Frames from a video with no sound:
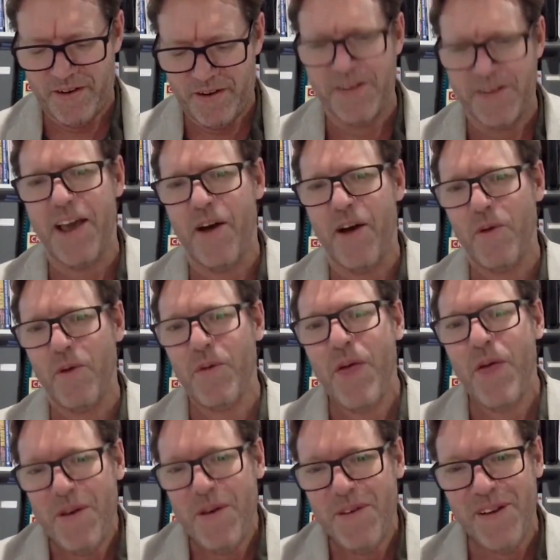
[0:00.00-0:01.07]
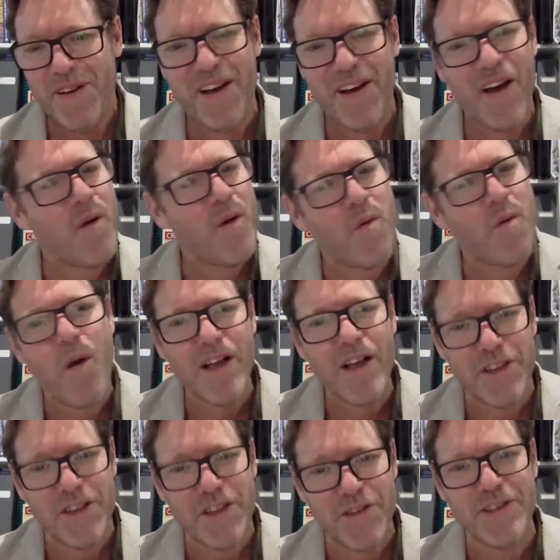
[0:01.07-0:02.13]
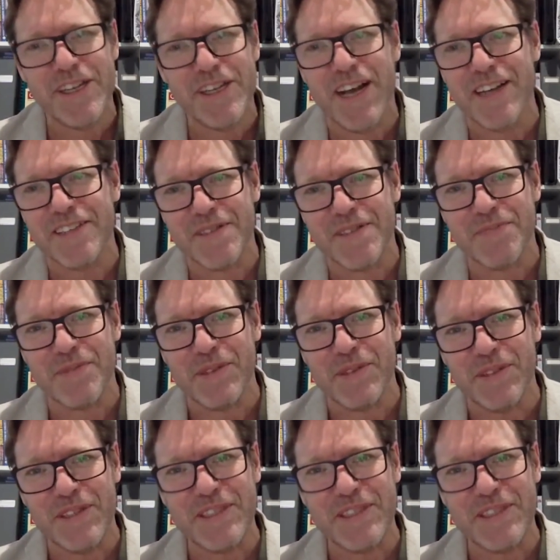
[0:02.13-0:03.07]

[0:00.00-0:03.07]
Yeah, well, why aren't you in charge of this building